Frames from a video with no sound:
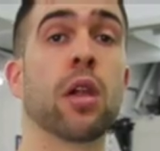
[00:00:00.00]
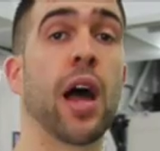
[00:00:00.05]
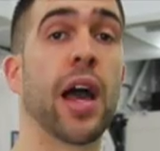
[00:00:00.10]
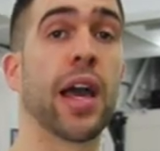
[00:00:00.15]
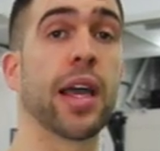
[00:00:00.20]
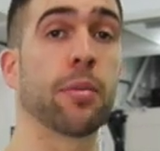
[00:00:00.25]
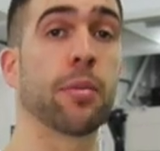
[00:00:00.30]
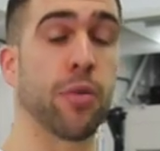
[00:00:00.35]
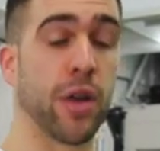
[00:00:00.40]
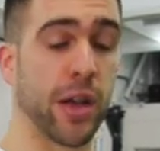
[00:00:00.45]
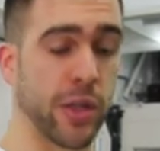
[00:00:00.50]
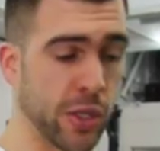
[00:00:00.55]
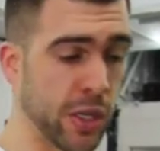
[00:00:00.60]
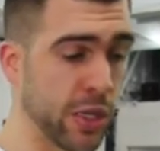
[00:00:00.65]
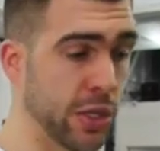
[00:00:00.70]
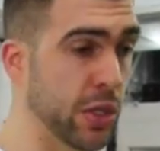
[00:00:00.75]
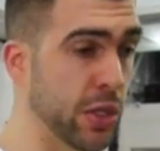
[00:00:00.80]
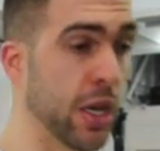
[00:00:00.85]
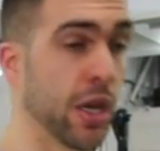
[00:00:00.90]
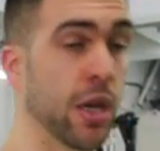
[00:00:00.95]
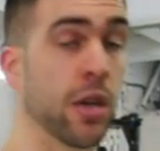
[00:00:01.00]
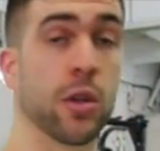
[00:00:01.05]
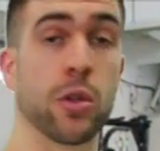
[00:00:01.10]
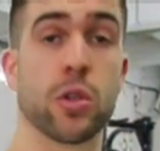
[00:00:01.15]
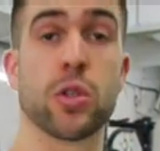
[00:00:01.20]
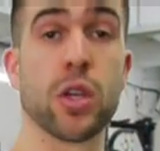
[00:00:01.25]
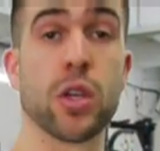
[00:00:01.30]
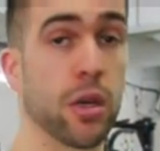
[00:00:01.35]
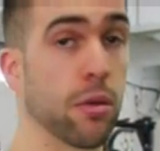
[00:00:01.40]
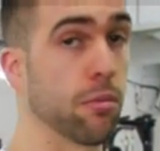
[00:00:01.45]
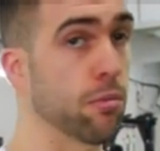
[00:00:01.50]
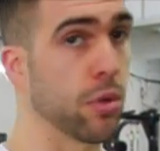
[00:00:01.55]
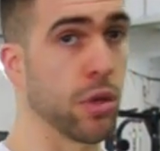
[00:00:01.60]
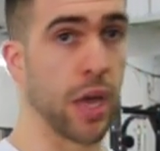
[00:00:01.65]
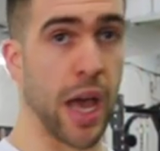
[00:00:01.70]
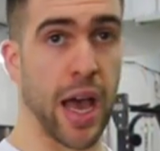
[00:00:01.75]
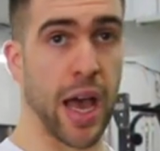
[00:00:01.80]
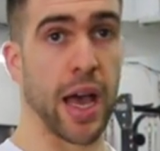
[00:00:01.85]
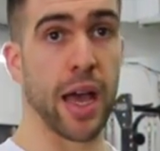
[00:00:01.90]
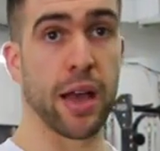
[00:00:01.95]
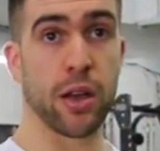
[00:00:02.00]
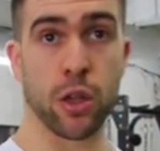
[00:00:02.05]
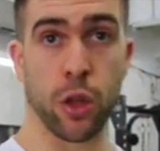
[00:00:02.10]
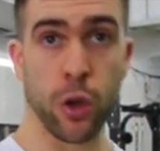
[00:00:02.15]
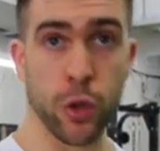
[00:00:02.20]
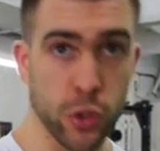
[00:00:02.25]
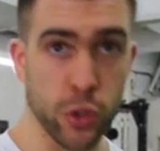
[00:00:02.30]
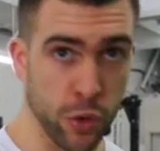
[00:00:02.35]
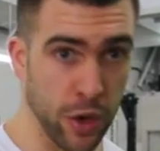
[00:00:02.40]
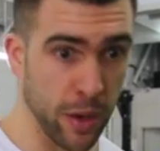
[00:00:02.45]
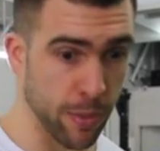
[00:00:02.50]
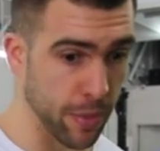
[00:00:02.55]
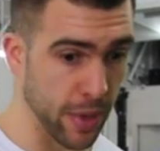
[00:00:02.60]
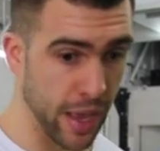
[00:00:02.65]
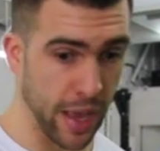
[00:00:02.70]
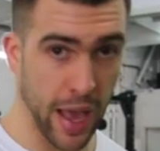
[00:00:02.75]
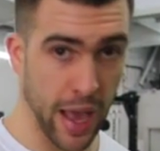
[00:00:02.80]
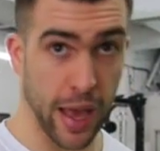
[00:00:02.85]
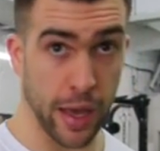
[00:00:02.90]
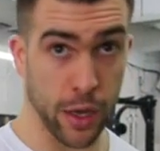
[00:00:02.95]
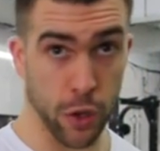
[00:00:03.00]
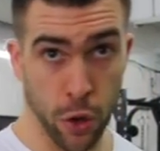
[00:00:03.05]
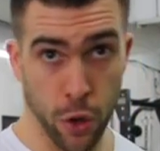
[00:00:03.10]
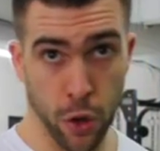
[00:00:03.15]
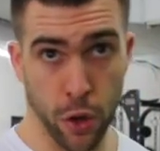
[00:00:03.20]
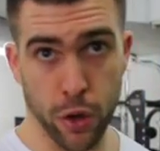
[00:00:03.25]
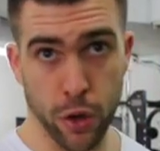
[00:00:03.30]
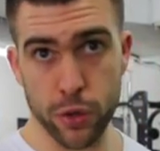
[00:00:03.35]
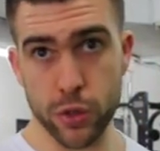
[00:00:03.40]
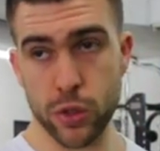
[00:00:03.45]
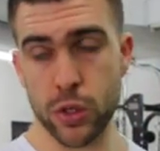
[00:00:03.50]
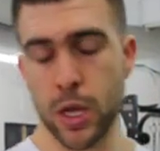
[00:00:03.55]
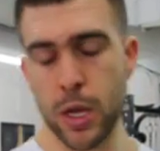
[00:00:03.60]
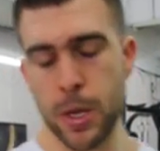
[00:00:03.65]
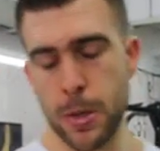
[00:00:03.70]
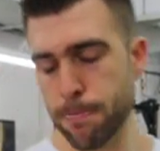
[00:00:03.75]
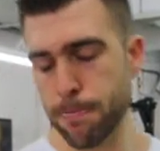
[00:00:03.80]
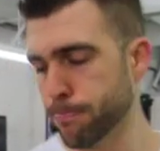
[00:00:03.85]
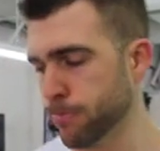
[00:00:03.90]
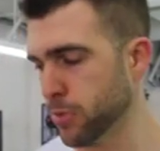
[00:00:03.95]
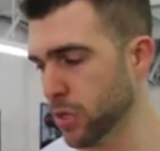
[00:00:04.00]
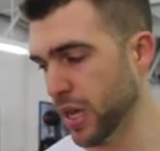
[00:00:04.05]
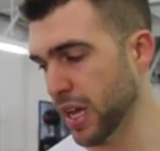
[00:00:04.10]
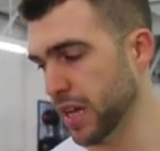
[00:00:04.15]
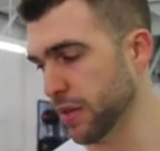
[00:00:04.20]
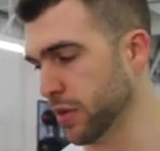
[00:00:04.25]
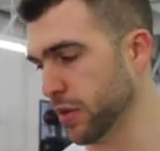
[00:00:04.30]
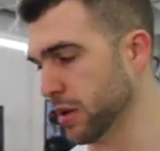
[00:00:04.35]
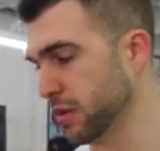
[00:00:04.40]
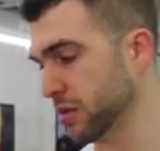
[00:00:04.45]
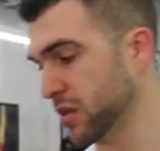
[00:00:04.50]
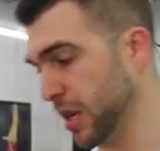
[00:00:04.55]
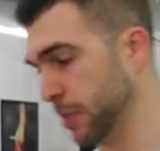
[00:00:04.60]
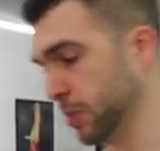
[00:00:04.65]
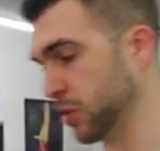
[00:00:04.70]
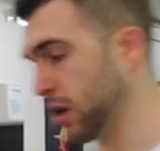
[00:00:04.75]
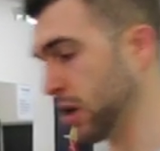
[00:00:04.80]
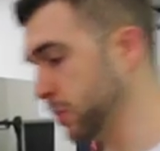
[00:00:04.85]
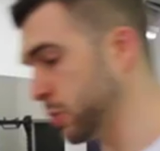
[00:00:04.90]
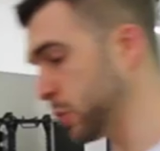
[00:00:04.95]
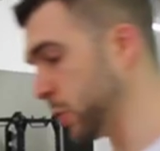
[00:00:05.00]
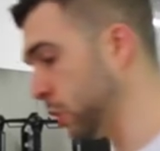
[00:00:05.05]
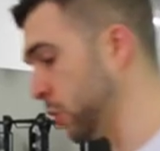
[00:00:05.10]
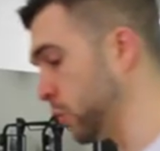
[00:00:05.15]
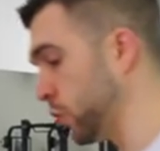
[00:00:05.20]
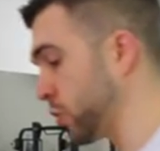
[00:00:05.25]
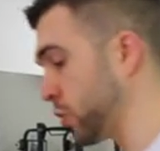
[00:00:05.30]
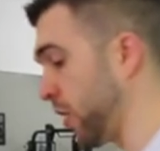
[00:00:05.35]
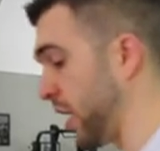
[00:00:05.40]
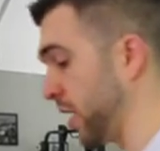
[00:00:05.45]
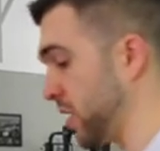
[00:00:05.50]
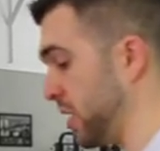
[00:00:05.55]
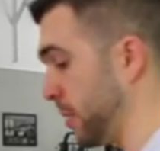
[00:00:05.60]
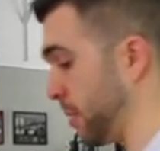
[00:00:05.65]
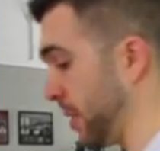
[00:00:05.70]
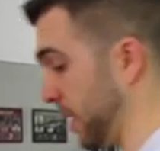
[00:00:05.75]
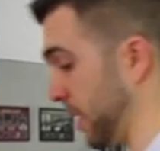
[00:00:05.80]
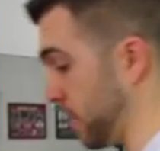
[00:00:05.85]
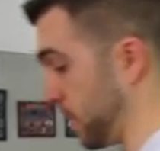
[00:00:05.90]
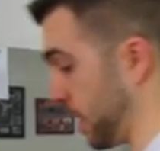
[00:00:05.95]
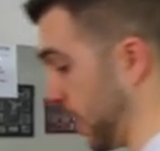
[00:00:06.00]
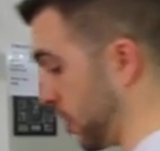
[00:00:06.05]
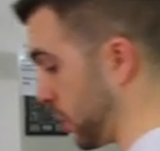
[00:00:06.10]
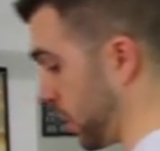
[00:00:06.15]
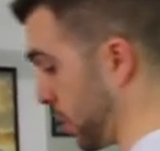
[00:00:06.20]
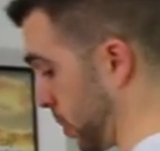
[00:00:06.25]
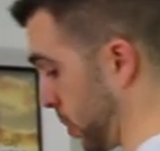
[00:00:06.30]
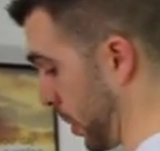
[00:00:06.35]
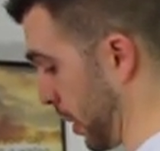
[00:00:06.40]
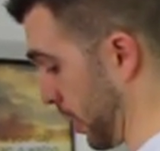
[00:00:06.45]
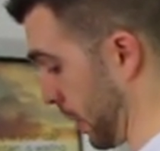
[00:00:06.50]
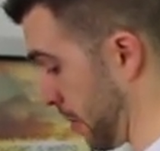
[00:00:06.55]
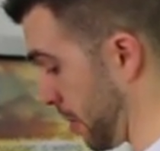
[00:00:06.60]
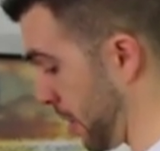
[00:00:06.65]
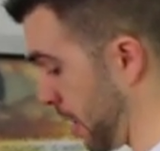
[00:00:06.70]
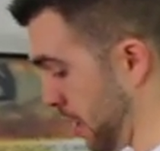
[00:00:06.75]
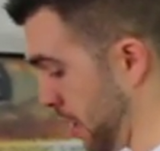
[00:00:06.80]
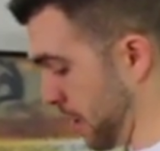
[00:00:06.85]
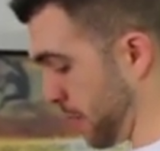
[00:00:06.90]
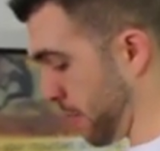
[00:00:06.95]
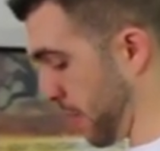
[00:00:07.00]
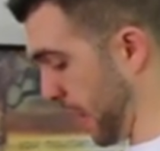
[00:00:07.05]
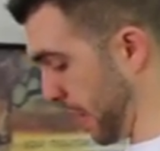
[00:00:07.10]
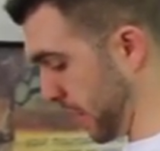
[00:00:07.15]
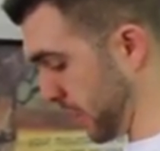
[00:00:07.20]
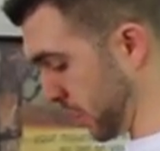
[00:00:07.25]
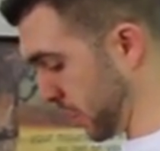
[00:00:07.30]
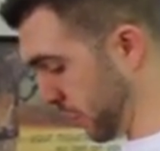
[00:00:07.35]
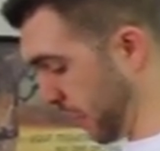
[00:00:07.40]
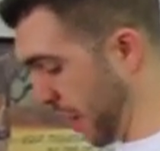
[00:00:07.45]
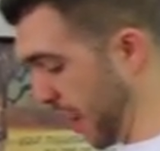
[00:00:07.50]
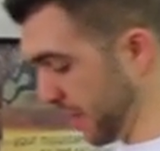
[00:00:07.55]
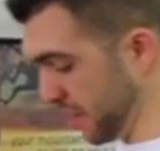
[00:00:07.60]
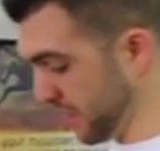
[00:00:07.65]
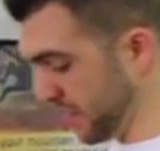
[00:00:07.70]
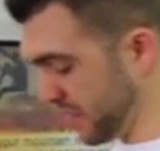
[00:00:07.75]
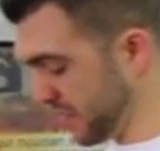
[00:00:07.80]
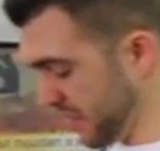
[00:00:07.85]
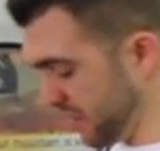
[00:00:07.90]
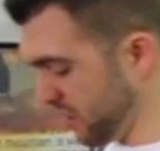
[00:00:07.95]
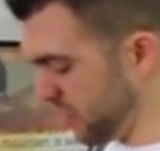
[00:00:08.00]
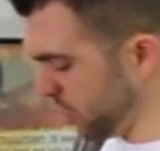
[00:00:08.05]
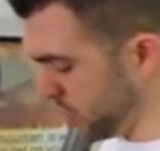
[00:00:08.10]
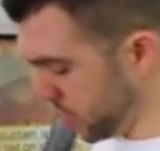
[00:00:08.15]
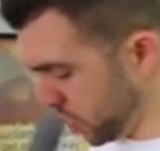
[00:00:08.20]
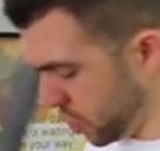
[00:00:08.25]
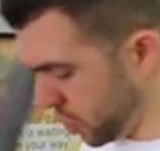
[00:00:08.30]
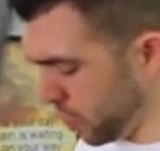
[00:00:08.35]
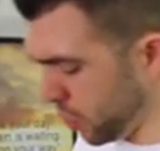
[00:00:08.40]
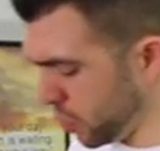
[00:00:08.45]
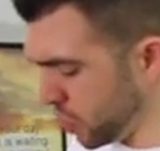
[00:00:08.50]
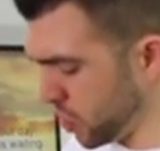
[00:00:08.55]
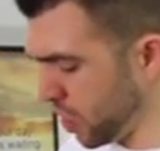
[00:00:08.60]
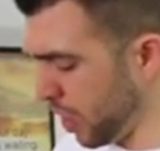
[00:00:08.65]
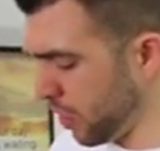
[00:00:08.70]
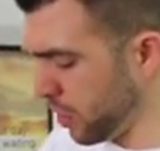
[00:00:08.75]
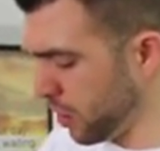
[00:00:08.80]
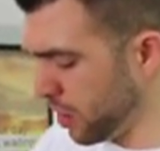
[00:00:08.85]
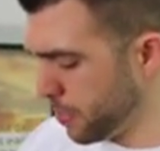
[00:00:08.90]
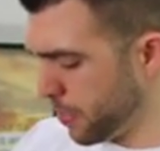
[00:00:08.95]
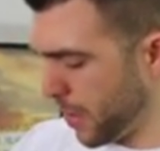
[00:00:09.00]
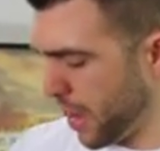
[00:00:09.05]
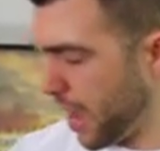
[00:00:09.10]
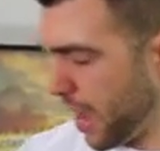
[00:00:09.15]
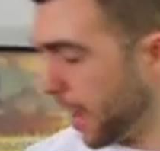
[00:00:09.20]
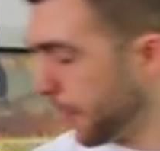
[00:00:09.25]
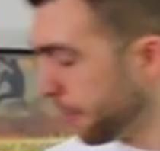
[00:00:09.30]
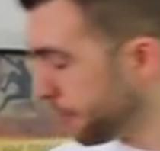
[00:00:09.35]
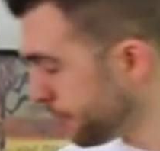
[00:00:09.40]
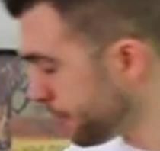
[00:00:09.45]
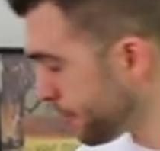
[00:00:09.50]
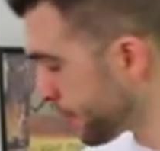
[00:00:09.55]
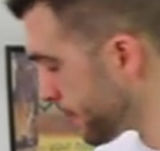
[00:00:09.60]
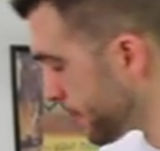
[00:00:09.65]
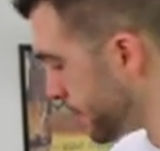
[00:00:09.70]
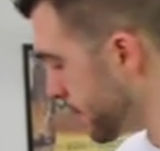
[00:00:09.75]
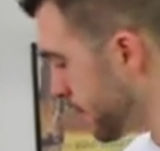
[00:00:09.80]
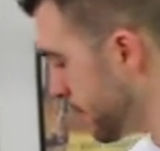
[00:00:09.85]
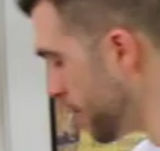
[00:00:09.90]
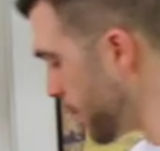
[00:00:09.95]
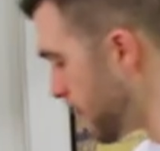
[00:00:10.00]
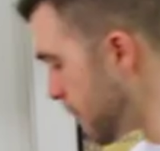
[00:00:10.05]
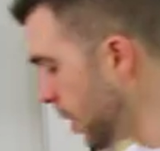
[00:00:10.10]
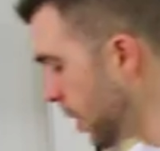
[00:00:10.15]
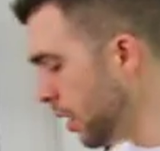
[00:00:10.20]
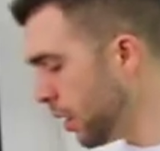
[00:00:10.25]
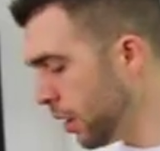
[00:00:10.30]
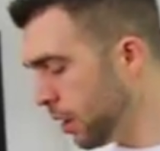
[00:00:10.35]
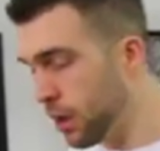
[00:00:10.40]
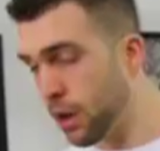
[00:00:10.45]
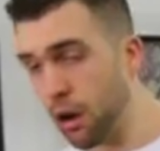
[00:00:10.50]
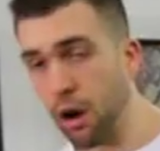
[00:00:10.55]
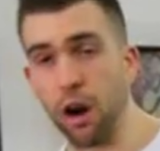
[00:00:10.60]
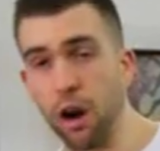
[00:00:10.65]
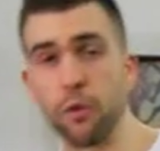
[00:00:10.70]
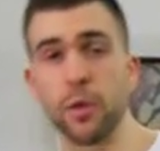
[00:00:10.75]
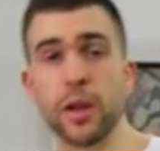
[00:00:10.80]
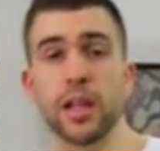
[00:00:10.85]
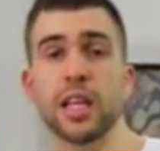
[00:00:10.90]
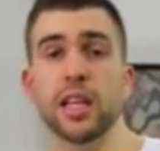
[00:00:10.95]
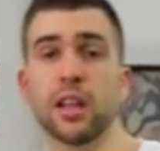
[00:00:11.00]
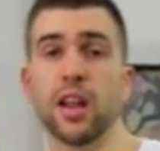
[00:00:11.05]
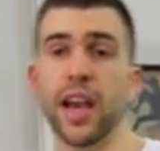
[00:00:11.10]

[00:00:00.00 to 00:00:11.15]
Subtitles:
lying presses, to close grip curls, to even sometimes we do tricep extensions with it. But it's a great, just good solid bar. I really